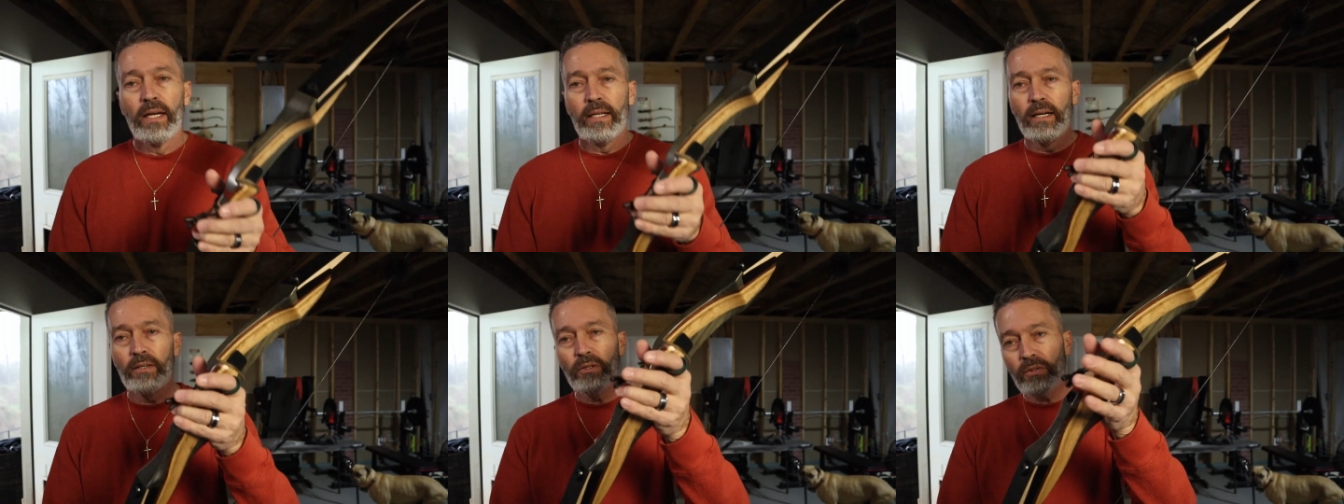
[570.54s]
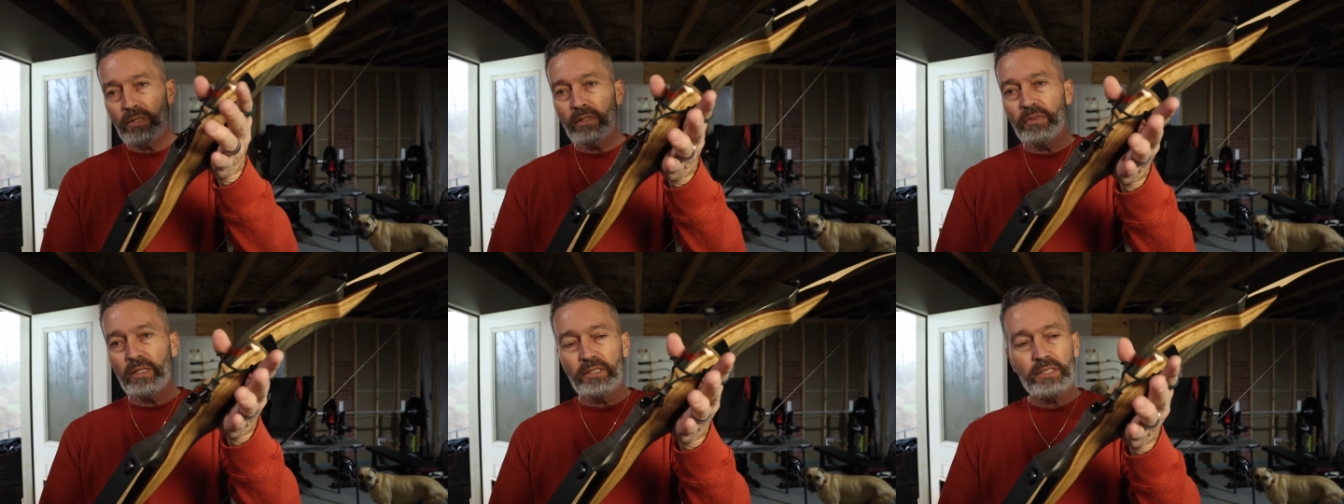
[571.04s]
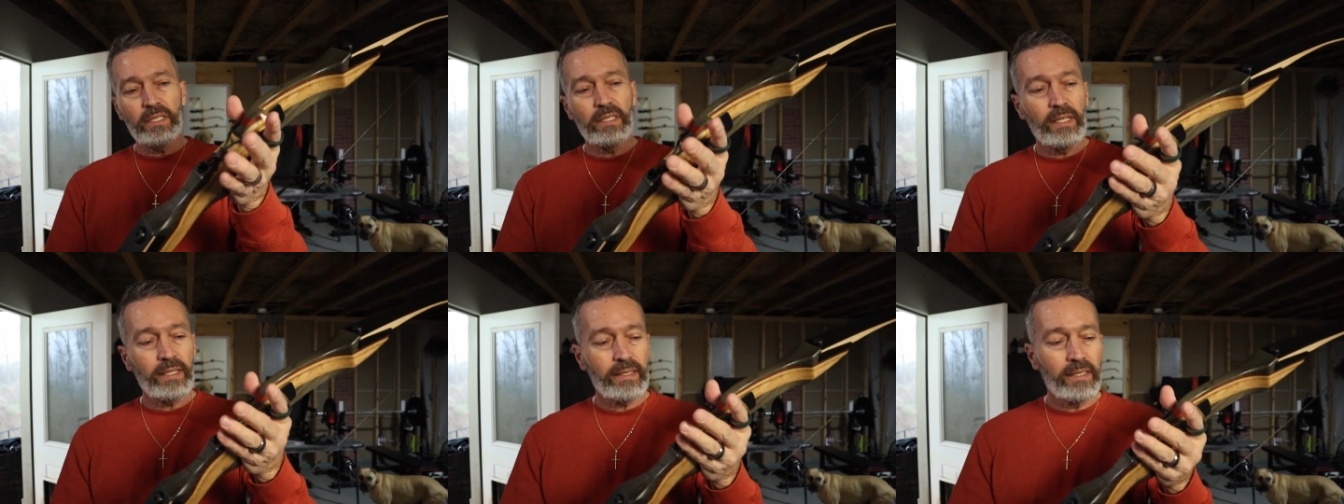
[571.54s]
Now, using a finger sling
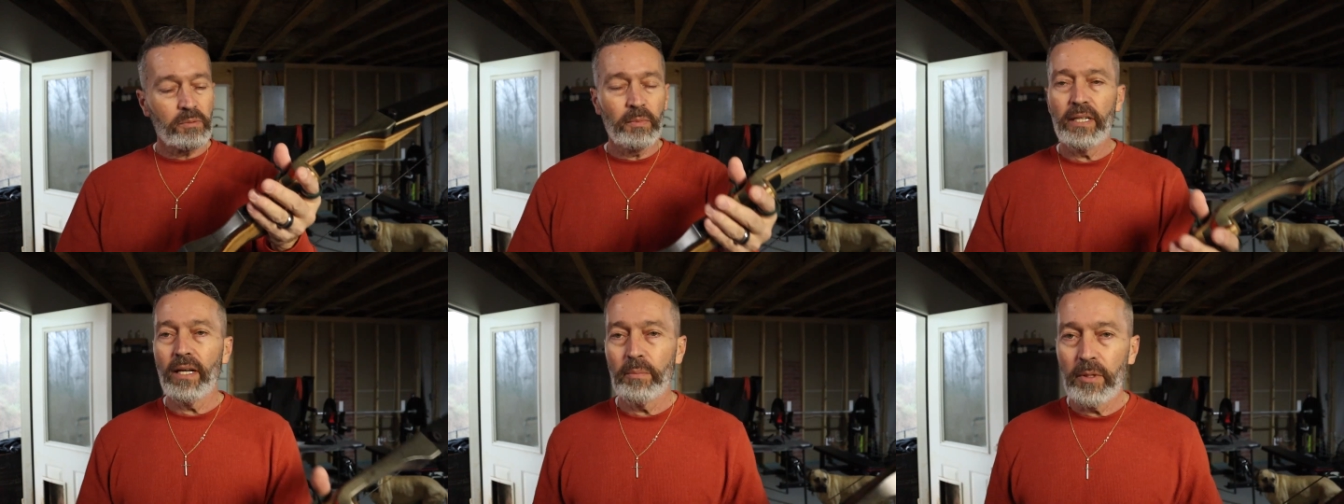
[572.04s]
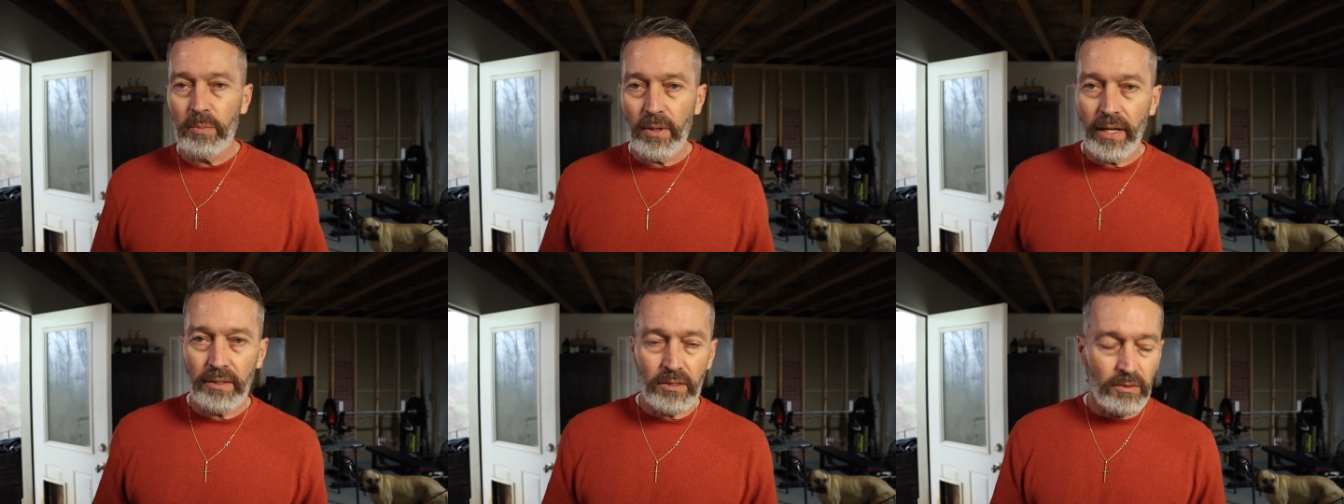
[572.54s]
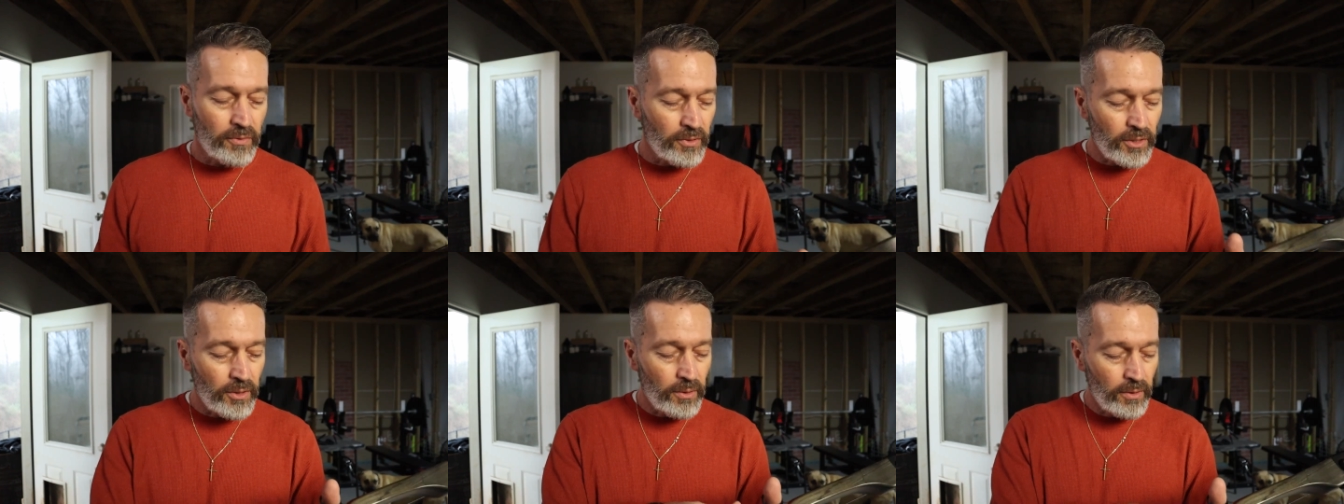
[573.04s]
like this may not be practical for
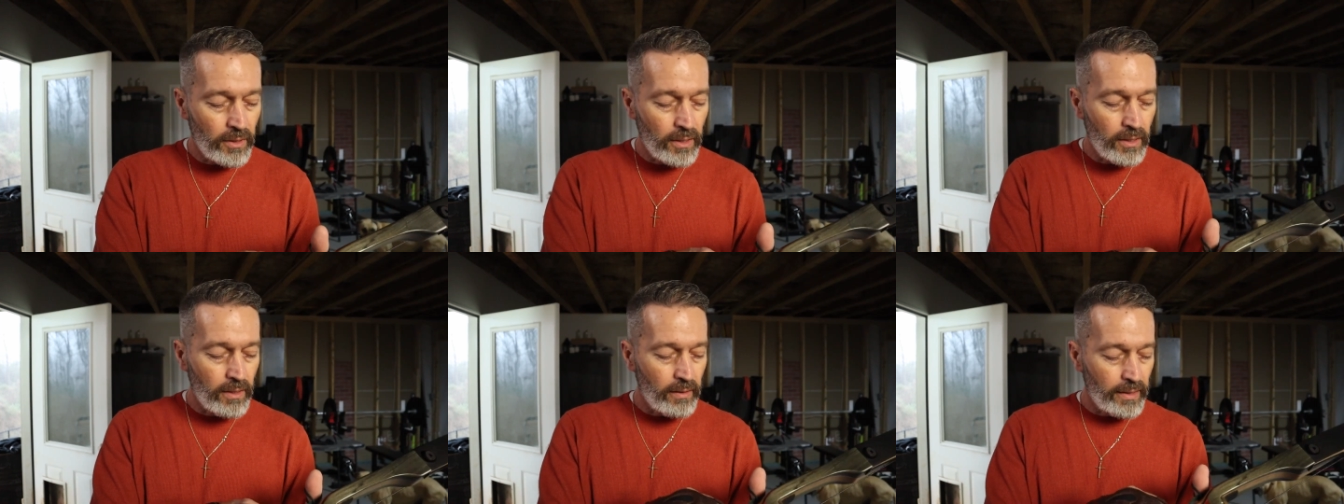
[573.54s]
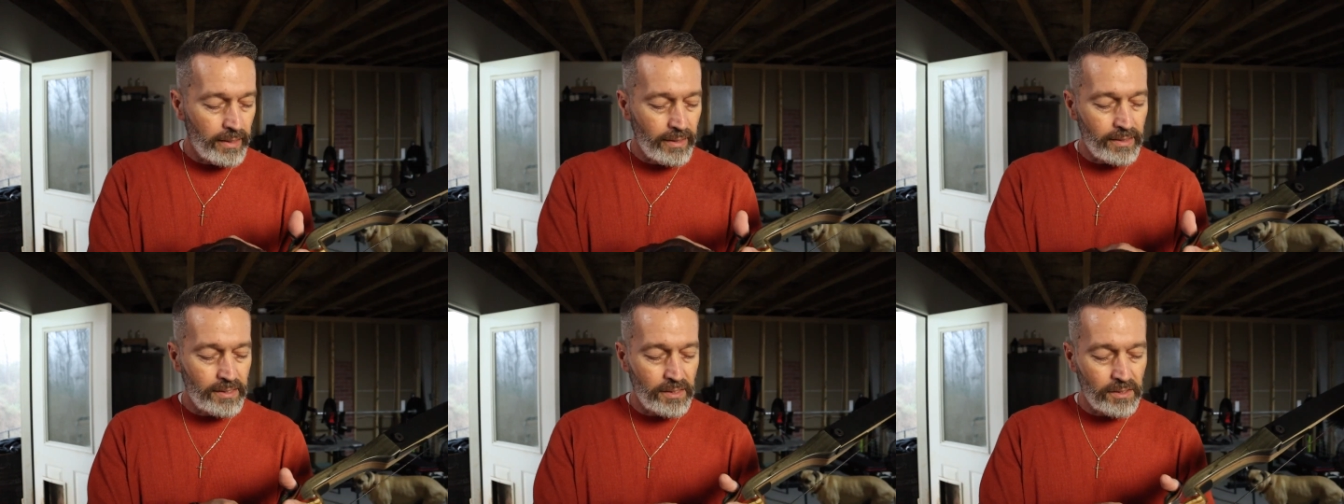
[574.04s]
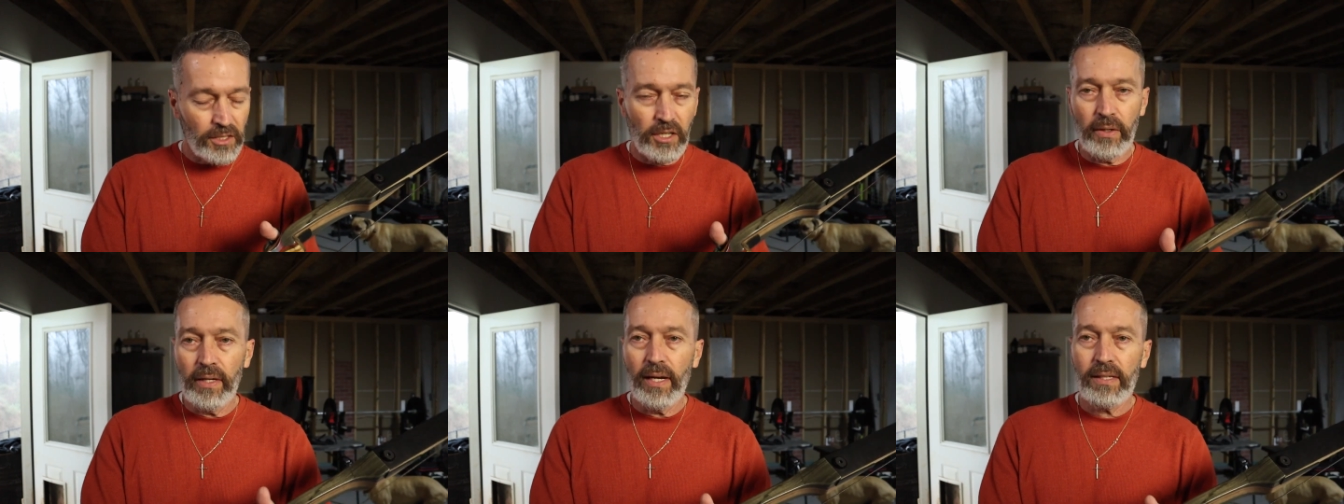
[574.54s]
you. Again, it's just a
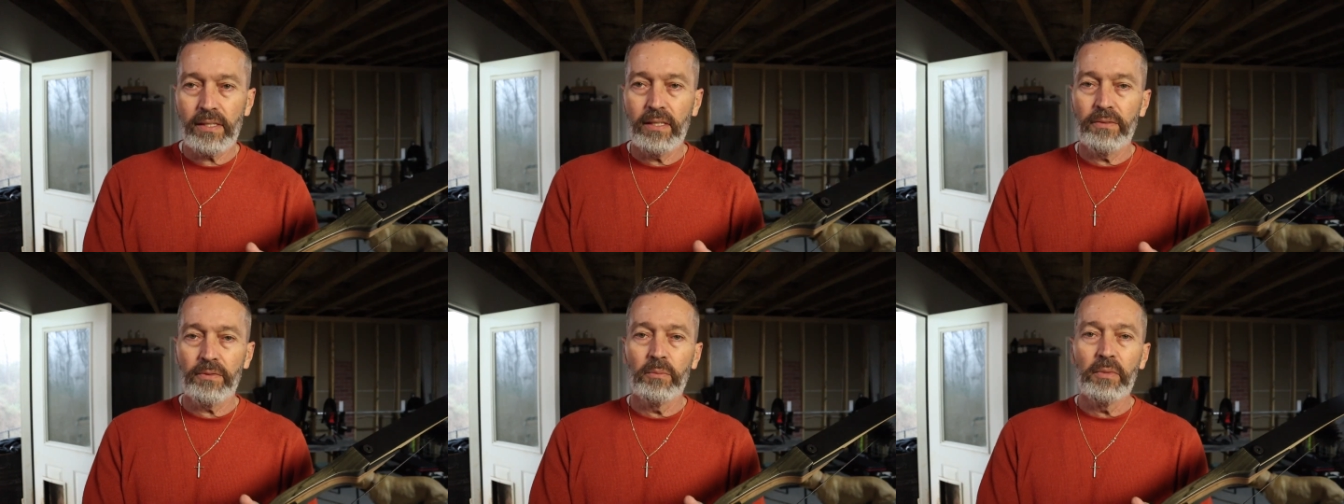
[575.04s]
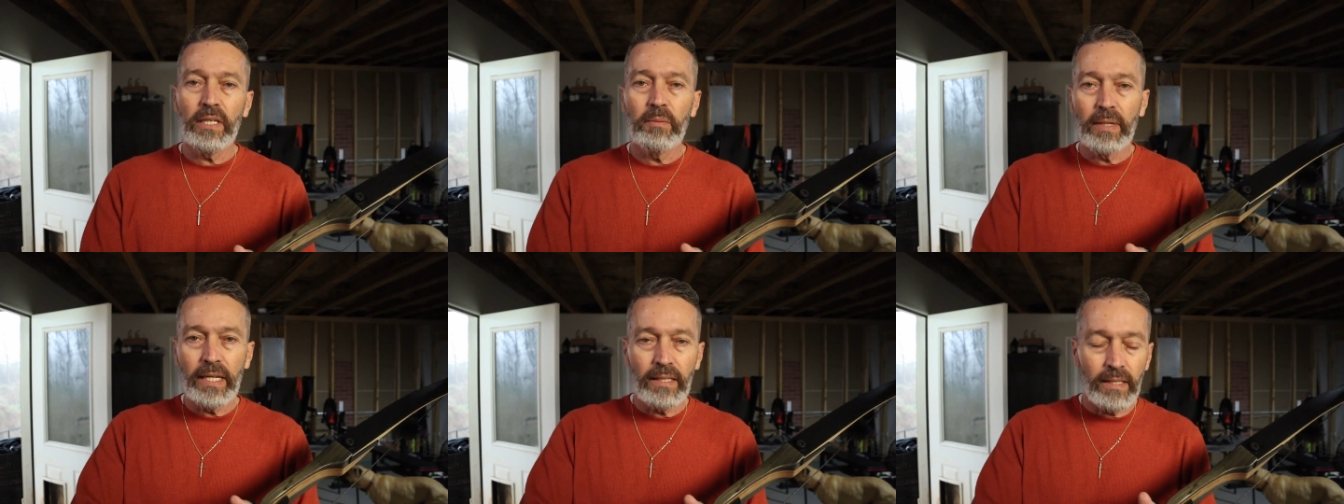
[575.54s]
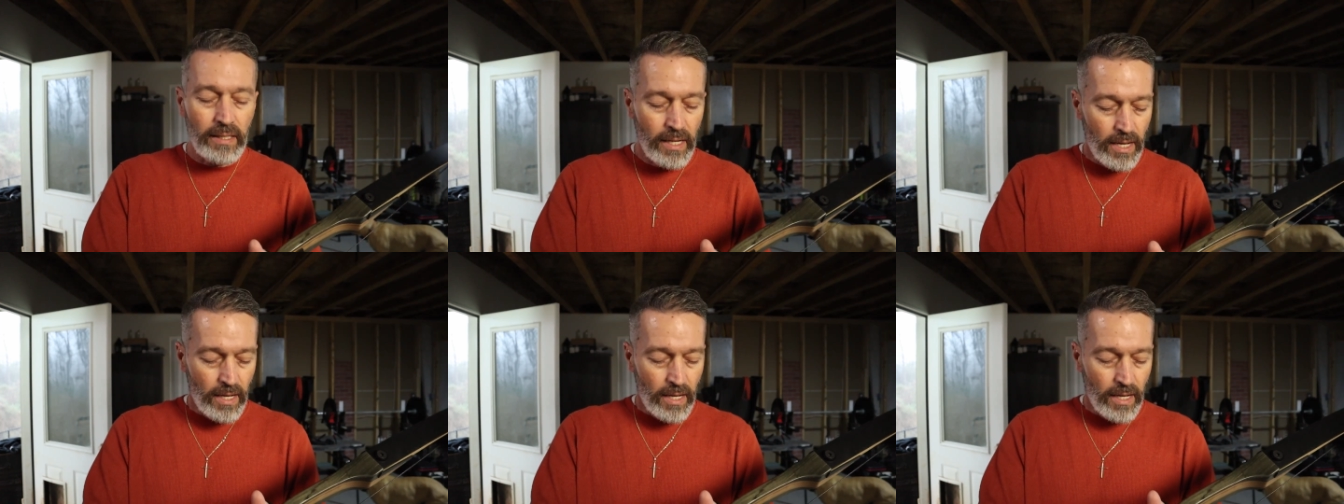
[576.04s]
curiosity for me mainly.